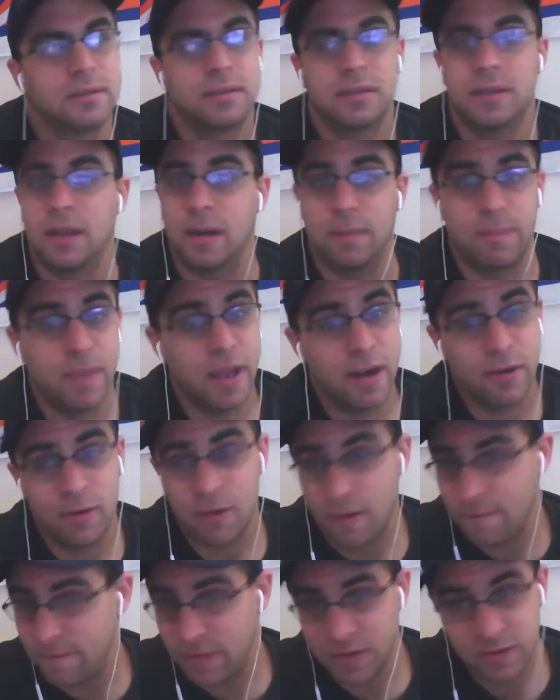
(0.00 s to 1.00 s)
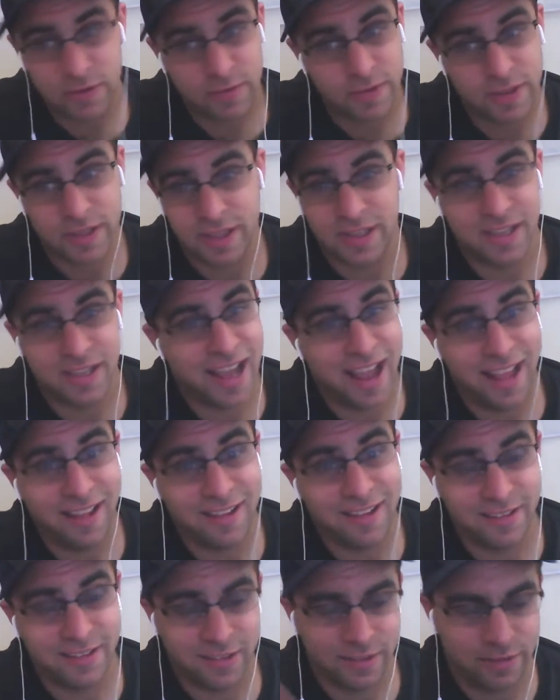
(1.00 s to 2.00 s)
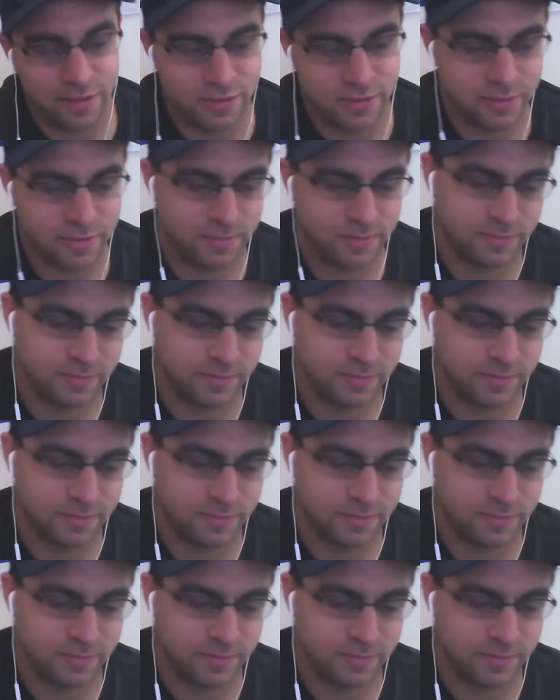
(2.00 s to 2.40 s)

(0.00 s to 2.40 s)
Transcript: they're better offensively than the Islanders.